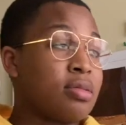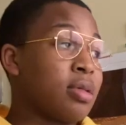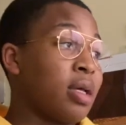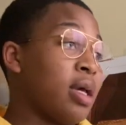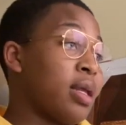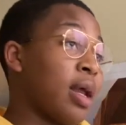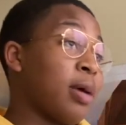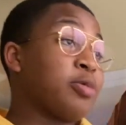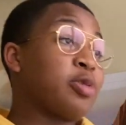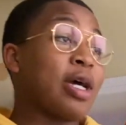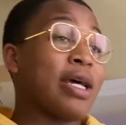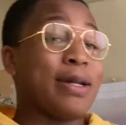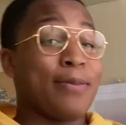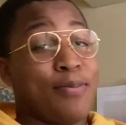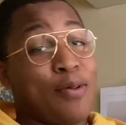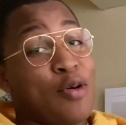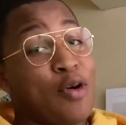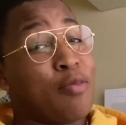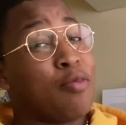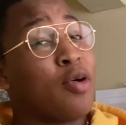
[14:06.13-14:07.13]
And I'm trying to
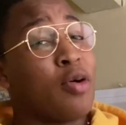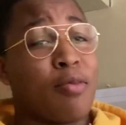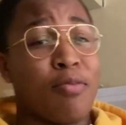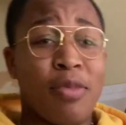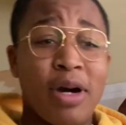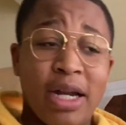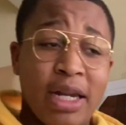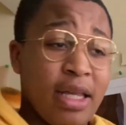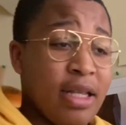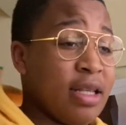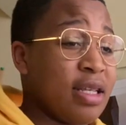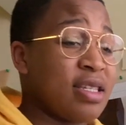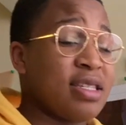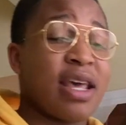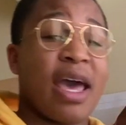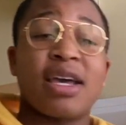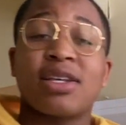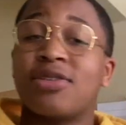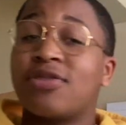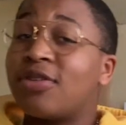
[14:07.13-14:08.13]
pour more money in the
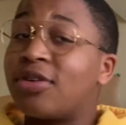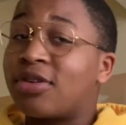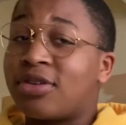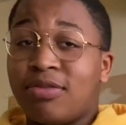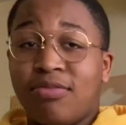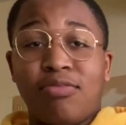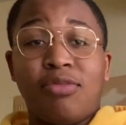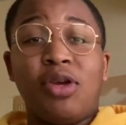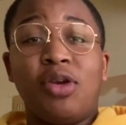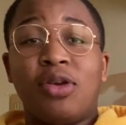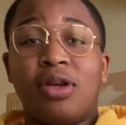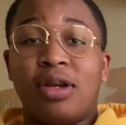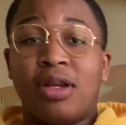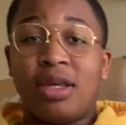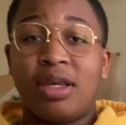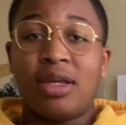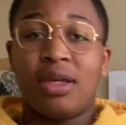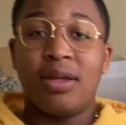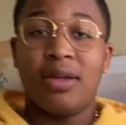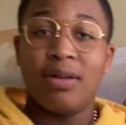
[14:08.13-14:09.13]
saxophone
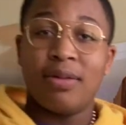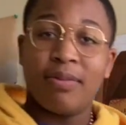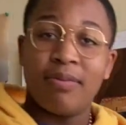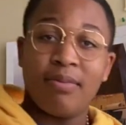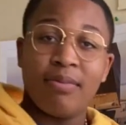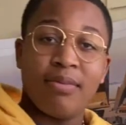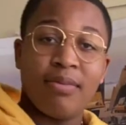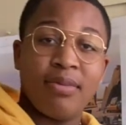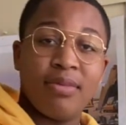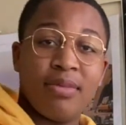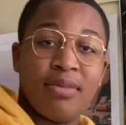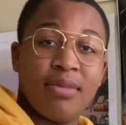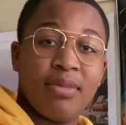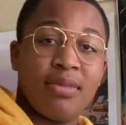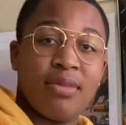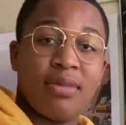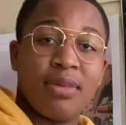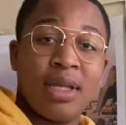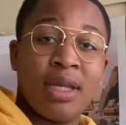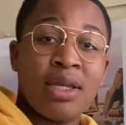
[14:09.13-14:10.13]
community
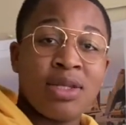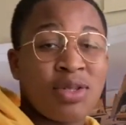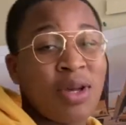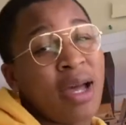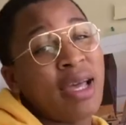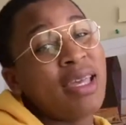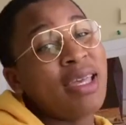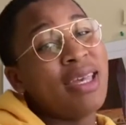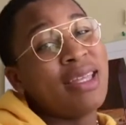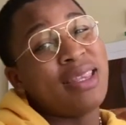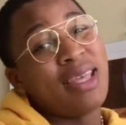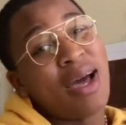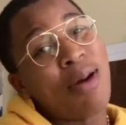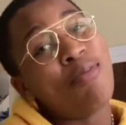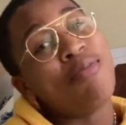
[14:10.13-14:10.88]
so I can get that